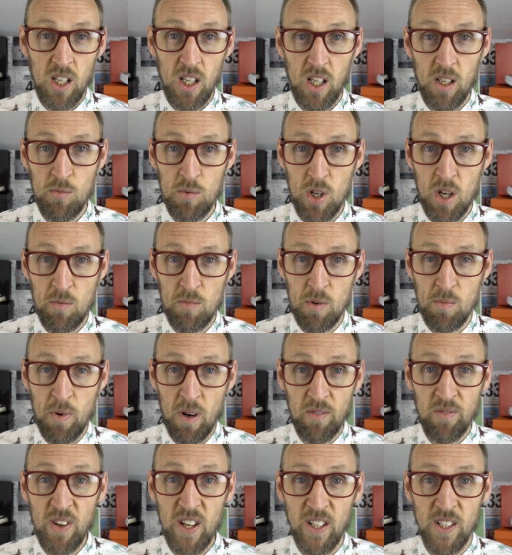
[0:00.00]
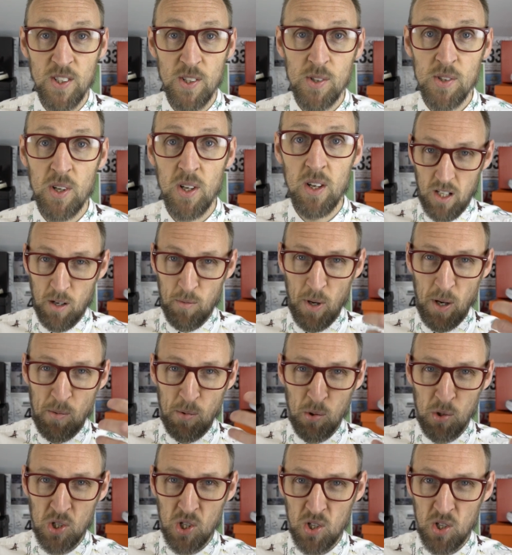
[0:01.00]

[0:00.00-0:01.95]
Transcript: in terms of my fitness. I'm able